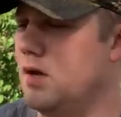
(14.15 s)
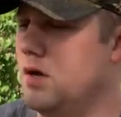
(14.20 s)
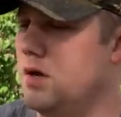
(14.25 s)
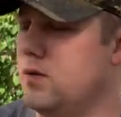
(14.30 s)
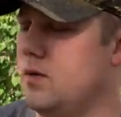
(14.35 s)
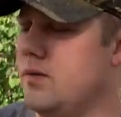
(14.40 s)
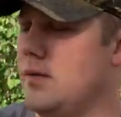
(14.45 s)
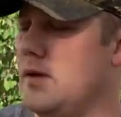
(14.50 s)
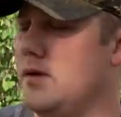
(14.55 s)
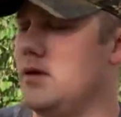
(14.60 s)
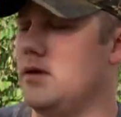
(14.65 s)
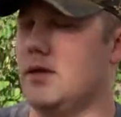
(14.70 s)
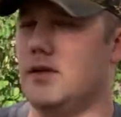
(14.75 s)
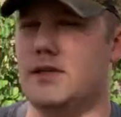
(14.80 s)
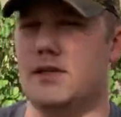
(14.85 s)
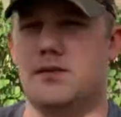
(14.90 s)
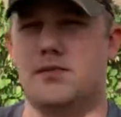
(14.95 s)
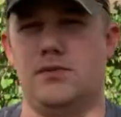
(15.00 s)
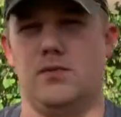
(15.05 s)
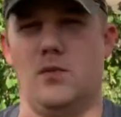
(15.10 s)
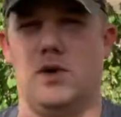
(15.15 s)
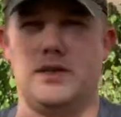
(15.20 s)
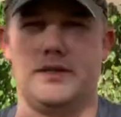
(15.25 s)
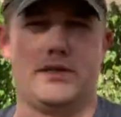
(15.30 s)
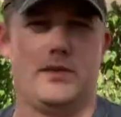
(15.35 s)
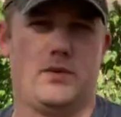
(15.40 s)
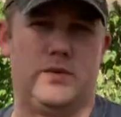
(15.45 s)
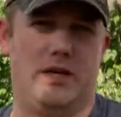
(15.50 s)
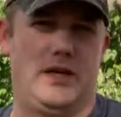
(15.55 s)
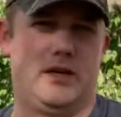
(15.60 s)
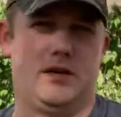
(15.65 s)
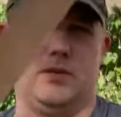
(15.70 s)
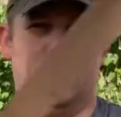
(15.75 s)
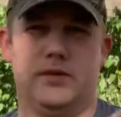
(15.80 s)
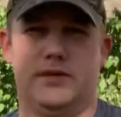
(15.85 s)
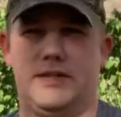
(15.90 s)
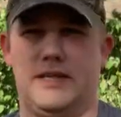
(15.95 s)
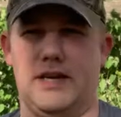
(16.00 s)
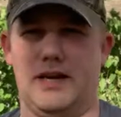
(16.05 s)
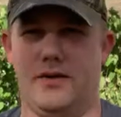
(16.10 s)
We may do this once a week,
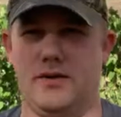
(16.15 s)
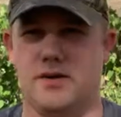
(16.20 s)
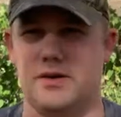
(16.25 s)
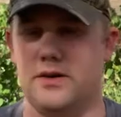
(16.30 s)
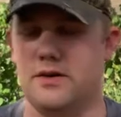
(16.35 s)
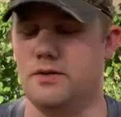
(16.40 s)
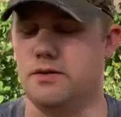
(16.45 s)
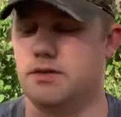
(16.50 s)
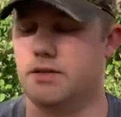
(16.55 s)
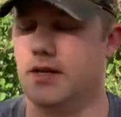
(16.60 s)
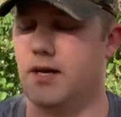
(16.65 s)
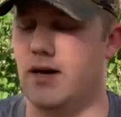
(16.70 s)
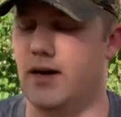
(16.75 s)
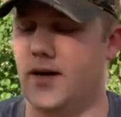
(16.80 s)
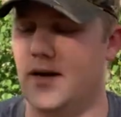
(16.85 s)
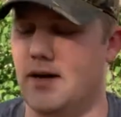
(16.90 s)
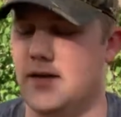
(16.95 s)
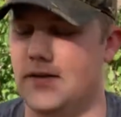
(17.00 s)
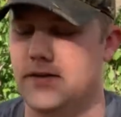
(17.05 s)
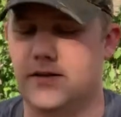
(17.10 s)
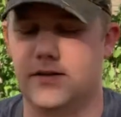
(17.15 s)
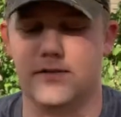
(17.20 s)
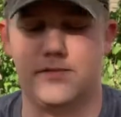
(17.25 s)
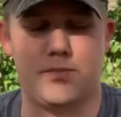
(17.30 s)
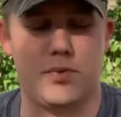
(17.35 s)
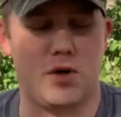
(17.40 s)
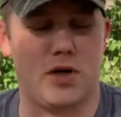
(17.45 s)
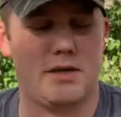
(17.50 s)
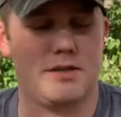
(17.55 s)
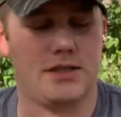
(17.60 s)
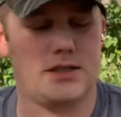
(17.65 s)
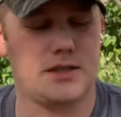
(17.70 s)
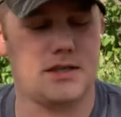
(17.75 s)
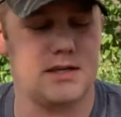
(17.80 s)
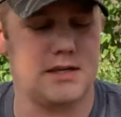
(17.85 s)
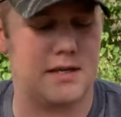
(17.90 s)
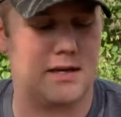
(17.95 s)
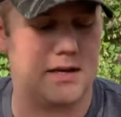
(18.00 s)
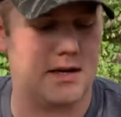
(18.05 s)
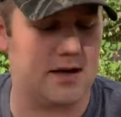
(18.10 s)
we'll see how it goes. Uh, the project
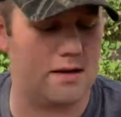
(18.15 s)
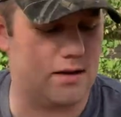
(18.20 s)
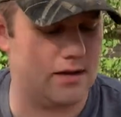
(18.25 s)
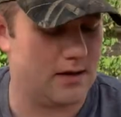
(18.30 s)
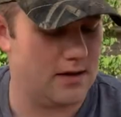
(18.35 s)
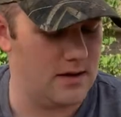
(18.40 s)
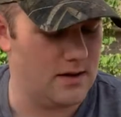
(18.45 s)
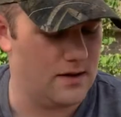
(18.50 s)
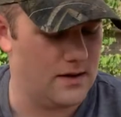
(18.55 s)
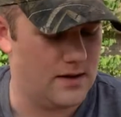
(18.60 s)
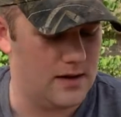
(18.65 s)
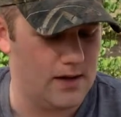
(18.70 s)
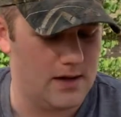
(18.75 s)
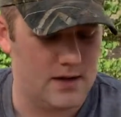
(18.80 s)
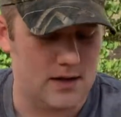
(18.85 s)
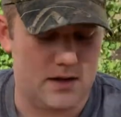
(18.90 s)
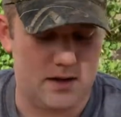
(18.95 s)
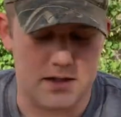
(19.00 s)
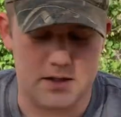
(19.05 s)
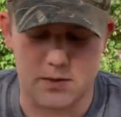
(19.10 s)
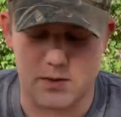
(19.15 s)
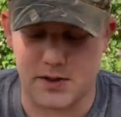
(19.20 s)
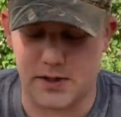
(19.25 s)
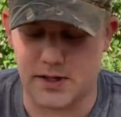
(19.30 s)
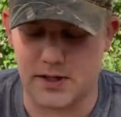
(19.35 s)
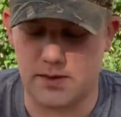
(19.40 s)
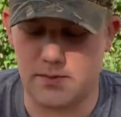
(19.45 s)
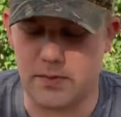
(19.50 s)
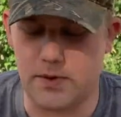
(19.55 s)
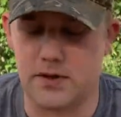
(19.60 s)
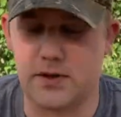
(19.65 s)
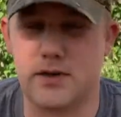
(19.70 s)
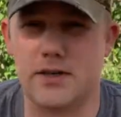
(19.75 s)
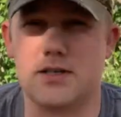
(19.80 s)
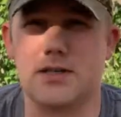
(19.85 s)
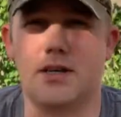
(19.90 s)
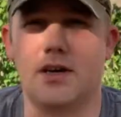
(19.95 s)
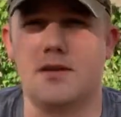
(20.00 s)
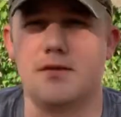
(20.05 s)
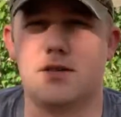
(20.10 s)
today is we're going to build
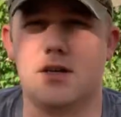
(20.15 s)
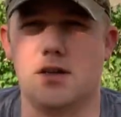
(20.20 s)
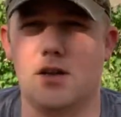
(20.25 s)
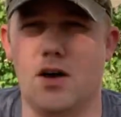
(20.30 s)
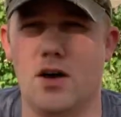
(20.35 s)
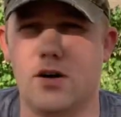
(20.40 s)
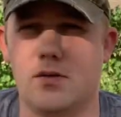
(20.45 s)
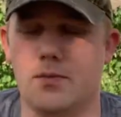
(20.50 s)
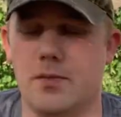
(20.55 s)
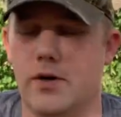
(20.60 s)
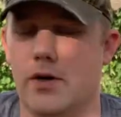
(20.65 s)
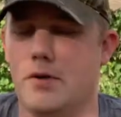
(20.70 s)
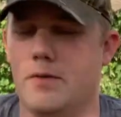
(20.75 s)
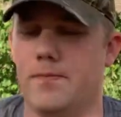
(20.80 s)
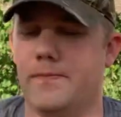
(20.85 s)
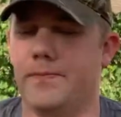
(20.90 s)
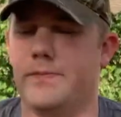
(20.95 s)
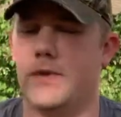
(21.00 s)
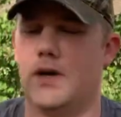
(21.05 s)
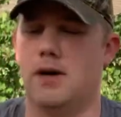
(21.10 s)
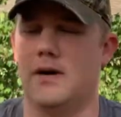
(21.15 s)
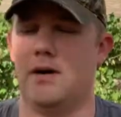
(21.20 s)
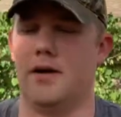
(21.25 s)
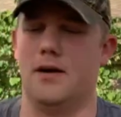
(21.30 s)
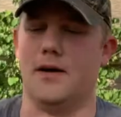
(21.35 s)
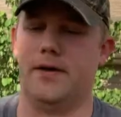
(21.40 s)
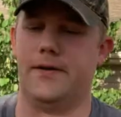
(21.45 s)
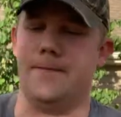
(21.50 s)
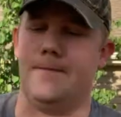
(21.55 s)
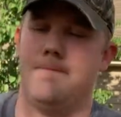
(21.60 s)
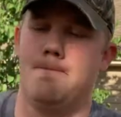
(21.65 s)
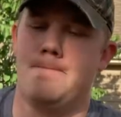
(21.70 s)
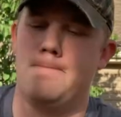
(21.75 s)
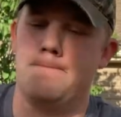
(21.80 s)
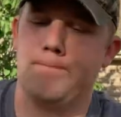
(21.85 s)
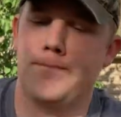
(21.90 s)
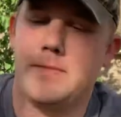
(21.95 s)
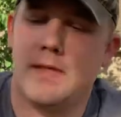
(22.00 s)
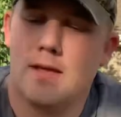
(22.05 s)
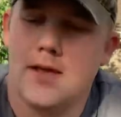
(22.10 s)
ourselves a longbow. Uh,
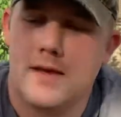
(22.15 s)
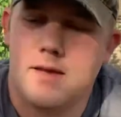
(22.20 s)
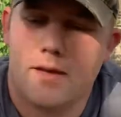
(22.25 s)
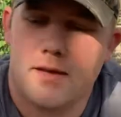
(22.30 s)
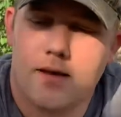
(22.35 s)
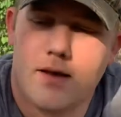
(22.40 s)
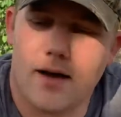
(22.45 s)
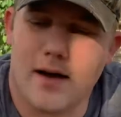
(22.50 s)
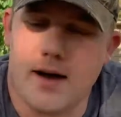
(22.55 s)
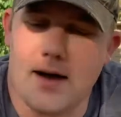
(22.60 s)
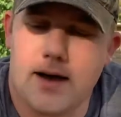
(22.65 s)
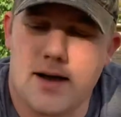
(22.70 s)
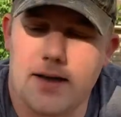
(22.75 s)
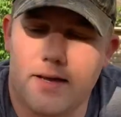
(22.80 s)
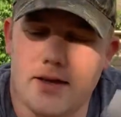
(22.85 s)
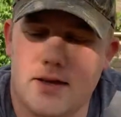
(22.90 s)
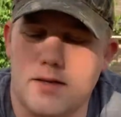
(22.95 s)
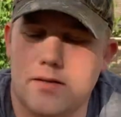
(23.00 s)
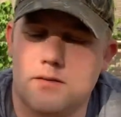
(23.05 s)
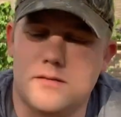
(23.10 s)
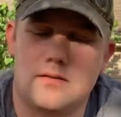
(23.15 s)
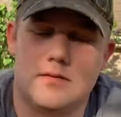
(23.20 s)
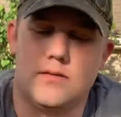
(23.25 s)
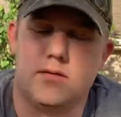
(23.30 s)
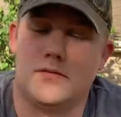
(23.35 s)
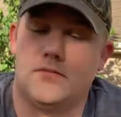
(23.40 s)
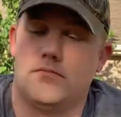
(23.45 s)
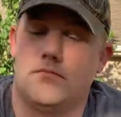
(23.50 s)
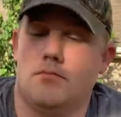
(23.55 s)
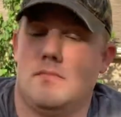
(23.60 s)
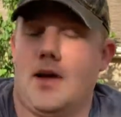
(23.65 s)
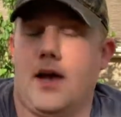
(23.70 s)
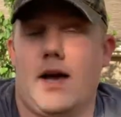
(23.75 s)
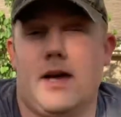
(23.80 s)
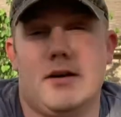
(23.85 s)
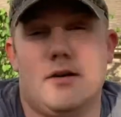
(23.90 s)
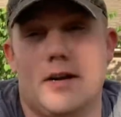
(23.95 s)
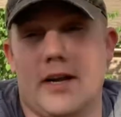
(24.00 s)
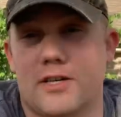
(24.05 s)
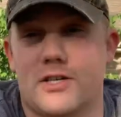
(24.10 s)
I, I
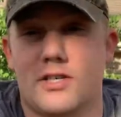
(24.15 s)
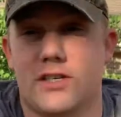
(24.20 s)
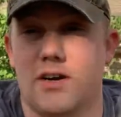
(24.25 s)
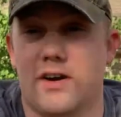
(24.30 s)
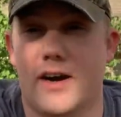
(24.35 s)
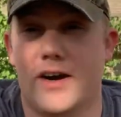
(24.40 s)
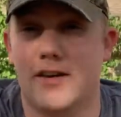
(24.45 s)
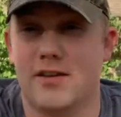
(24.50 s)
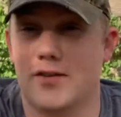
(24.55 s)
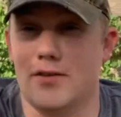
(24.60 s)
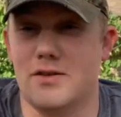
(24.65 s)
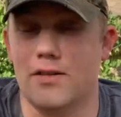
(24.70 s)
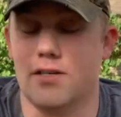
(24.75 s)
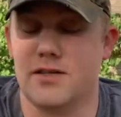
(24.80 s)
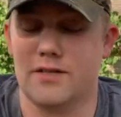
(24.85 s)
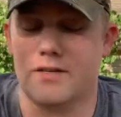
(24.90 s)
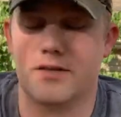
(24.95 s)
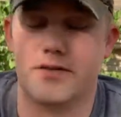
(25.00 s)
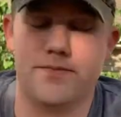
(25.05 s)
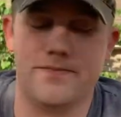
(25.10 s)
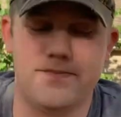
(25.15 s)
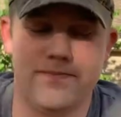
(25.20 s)
don't actually know how to do this